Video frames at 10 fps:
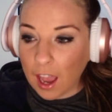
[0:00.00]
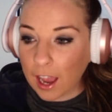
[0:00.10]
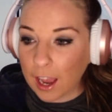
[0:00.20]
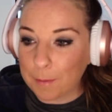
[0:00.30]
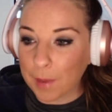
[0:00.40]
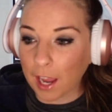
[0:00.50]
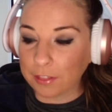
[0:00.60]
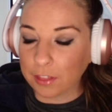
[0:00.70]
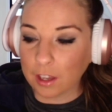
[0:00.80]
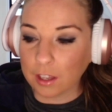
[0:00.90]
Um, I
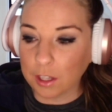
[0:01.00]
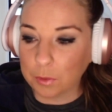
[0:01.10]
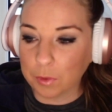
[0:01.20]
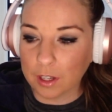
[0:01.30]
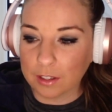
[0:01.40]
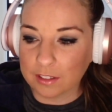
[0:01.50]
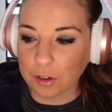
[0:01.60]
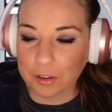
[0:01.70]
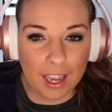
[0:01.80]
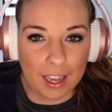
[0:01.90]
thought it was an
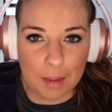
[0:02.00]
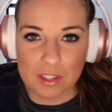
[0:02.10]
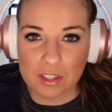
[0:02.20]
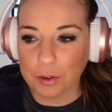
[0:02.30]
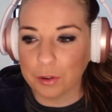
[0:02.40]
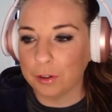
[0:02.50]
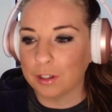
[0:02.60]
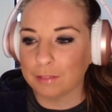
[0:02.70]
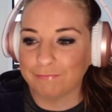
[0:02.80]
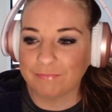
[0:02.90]
okay episode.